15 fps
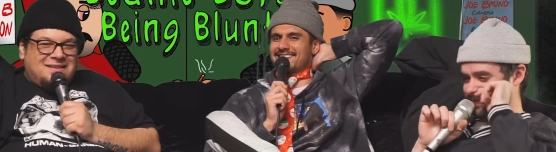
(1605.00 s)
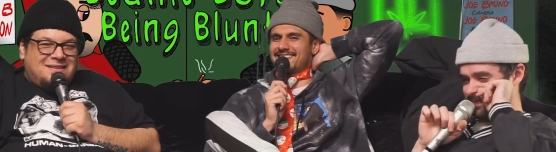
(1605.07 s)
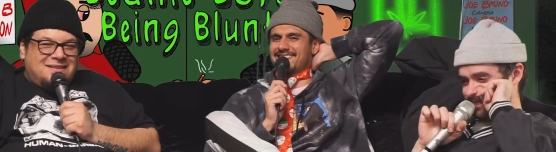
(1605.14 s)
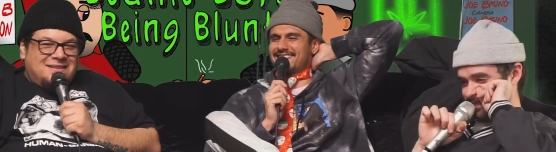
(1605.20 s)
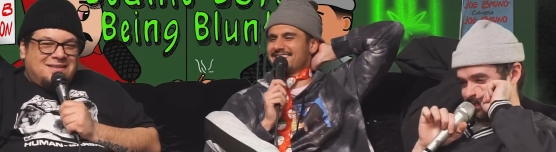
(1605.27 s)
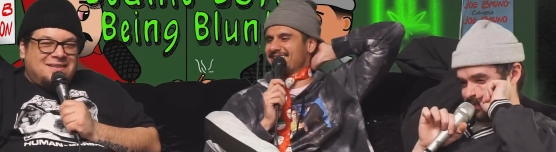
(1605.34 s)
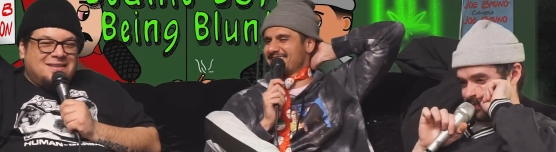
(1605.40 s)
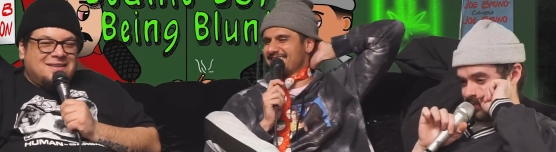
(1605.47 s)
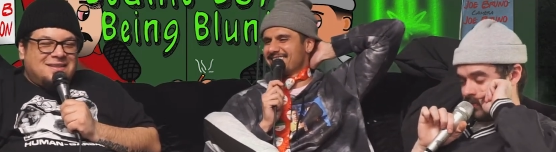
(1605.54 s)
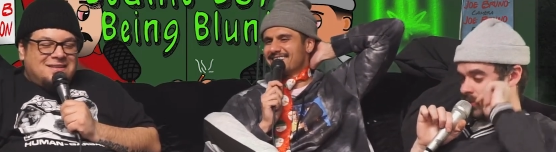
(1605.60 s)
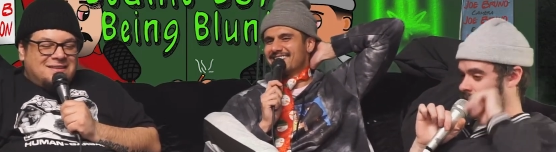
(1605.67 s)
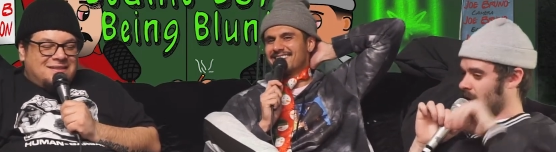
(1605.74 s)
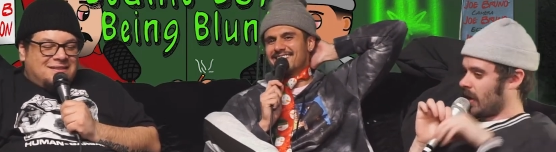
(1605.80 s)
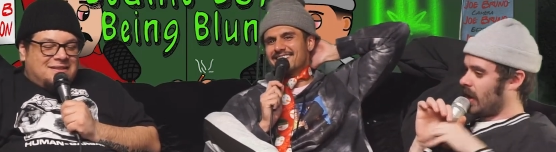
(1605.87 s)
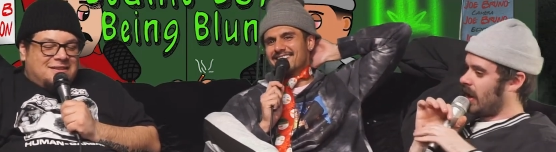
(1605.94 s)
Speaker 1: you
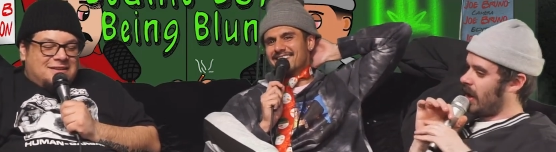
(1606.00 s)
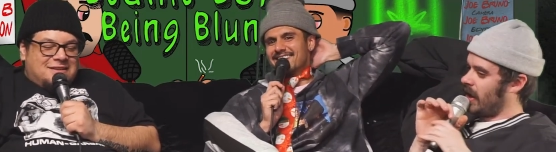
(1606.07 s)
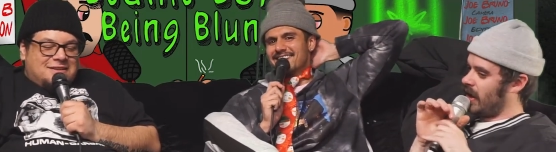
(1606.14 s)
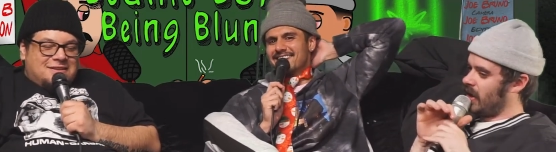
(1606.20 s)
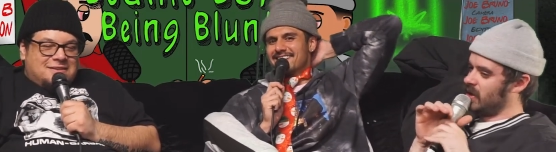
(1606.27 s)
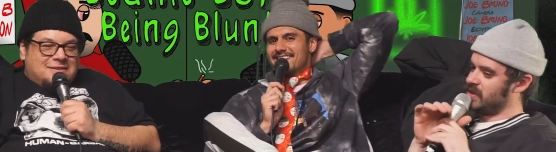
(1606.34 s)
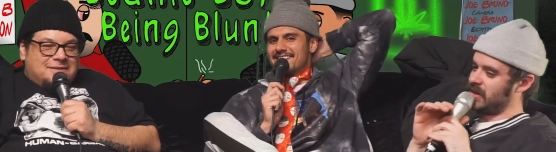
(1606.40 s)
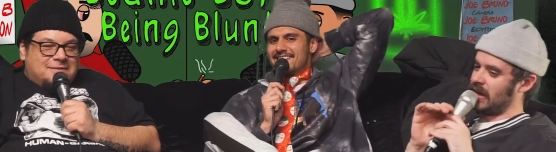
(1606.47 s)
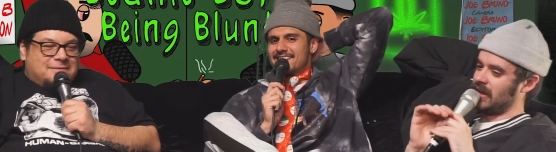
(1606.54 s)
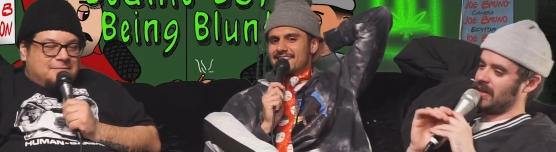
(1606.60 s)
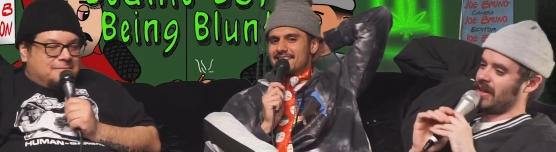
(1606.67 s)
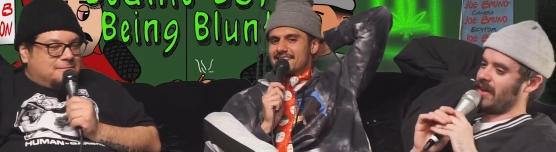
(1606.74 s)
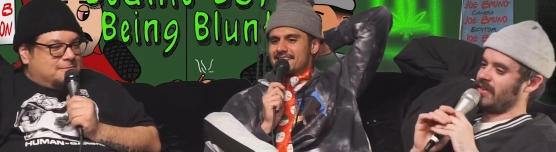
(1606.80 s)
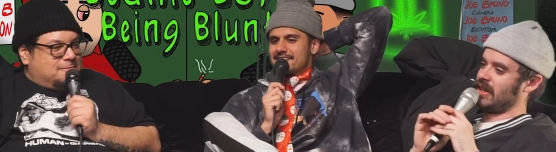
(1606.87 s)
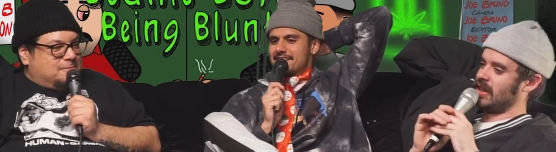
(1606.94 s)
know. Uh, Jose, do
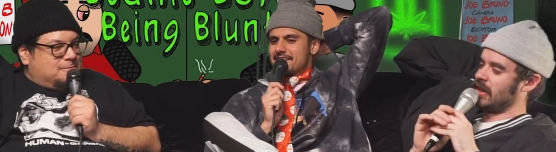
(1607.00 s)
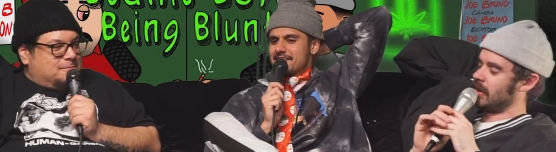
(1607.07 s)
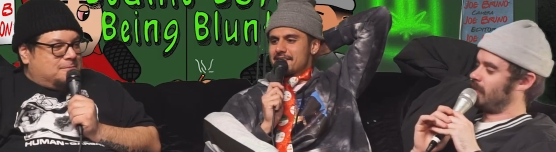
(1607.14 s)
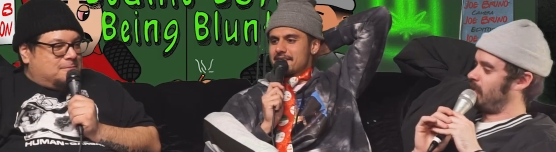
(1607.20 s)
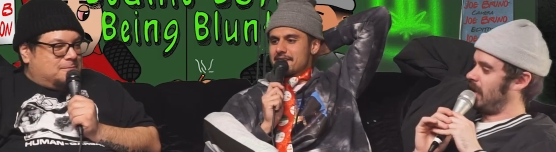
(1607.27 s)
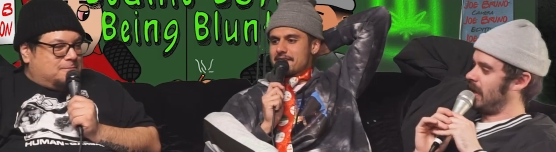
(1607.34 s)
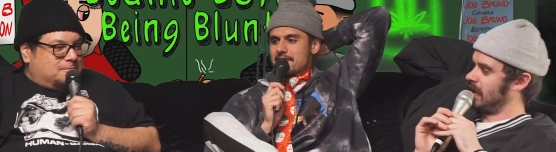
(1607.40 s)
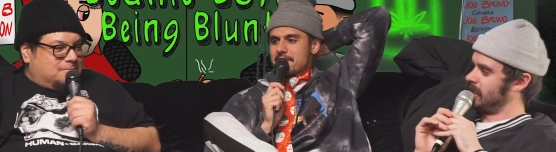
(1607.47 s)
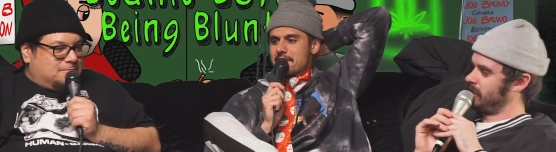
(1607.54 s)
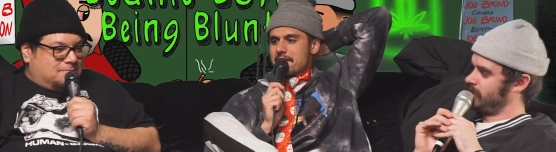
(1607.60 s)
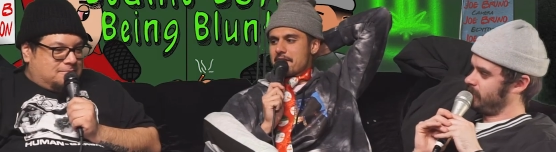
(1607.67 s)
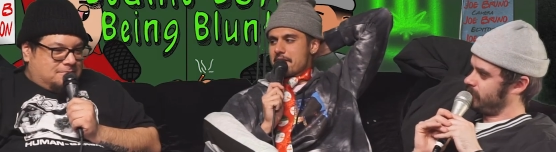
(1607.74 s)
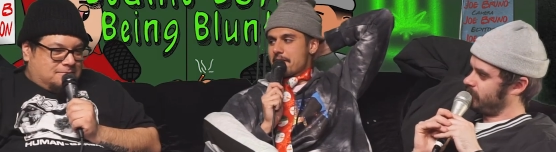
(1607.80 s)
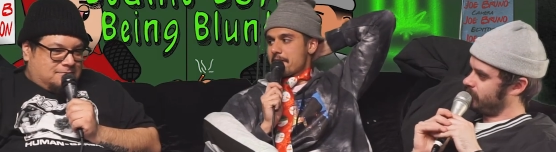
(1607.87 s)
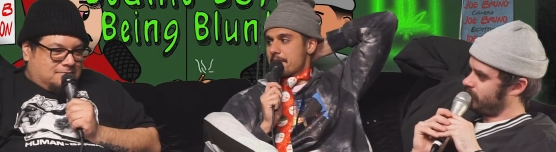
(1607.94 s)
you have anything to plug?
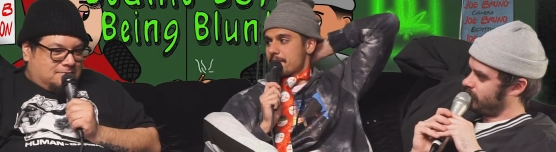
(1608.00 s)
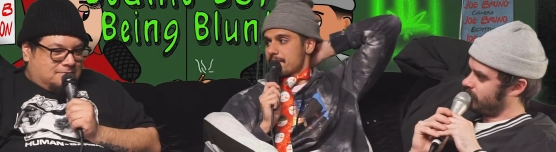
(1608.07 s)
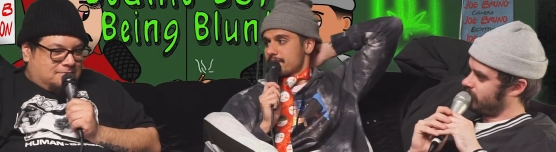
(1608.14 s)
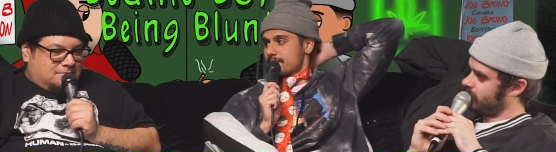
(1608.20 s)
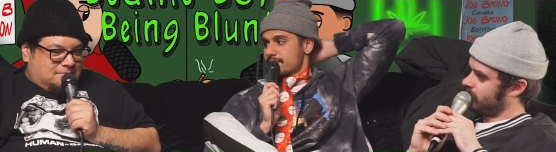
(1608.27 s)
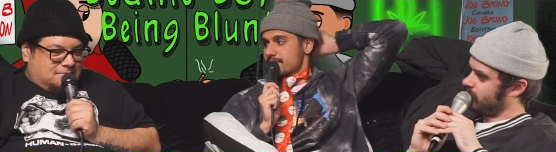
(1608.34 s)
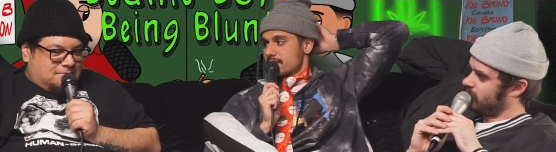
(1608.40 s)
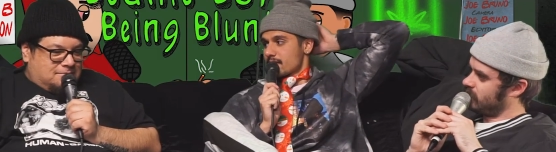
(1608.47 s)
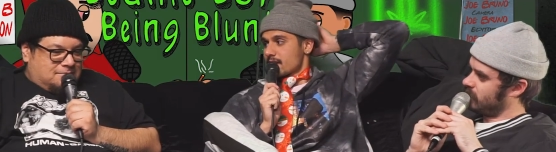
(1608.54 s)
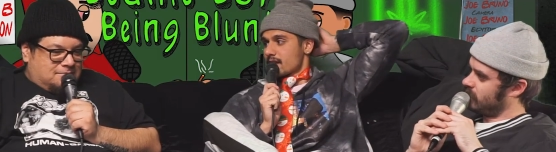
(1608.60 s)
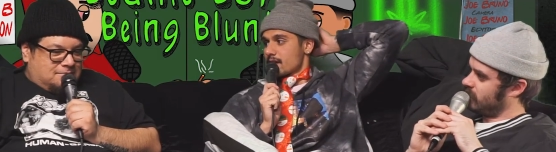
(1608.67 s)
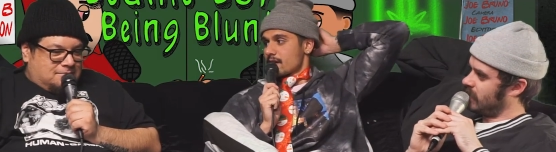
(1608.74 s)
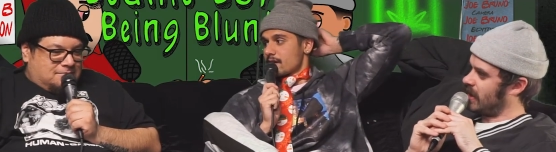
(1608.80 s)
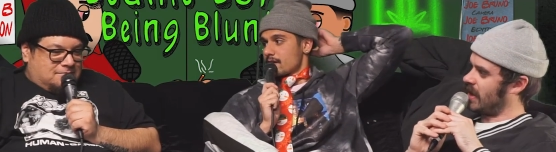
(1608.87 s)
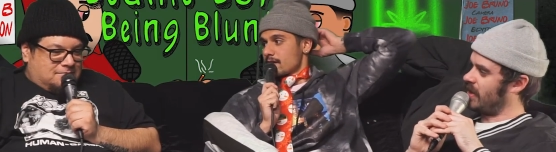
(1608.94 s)

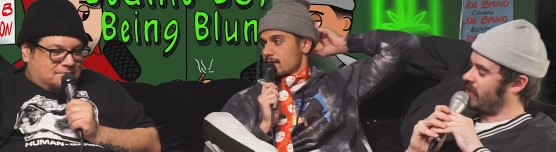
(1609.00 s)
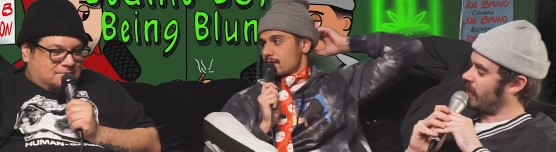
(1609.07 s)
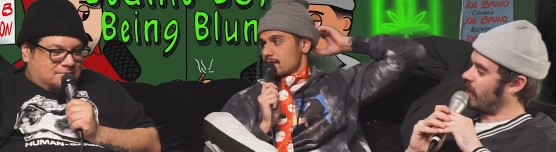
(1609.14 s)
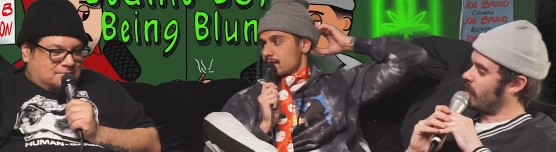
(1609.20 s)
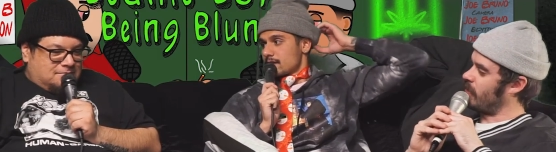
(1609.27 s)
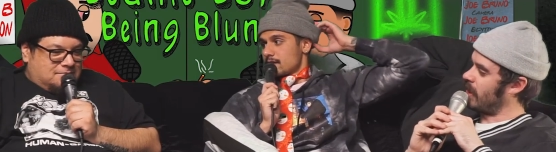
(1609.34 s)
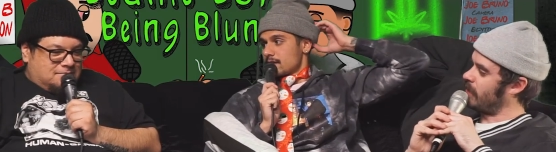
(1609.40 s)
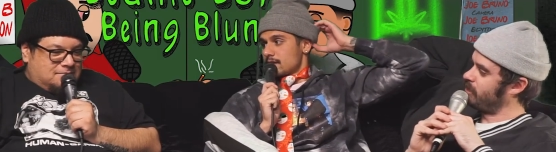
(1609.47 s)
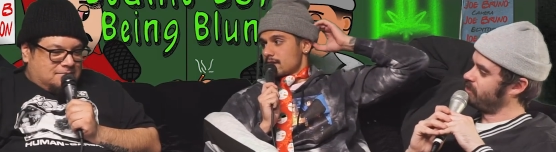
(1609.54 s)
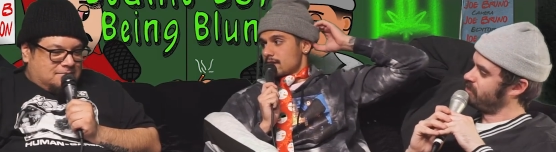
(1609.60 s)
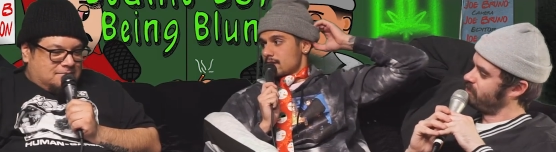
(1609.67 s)
You got anything coming up?